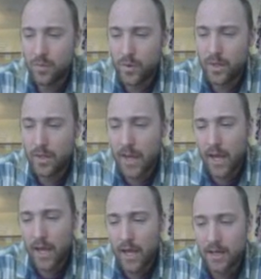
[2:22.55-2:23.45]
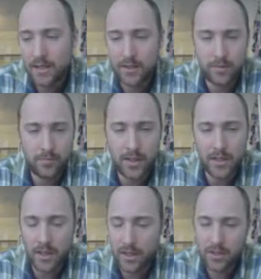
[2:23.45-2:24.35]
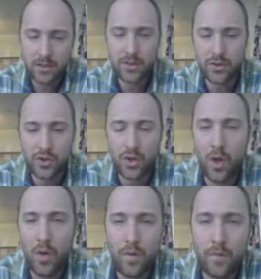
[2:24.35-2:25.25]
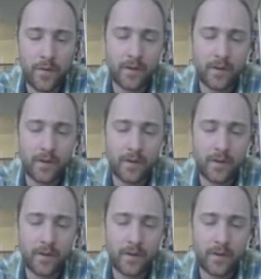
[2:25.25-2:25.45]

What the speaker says: we can begin to solve.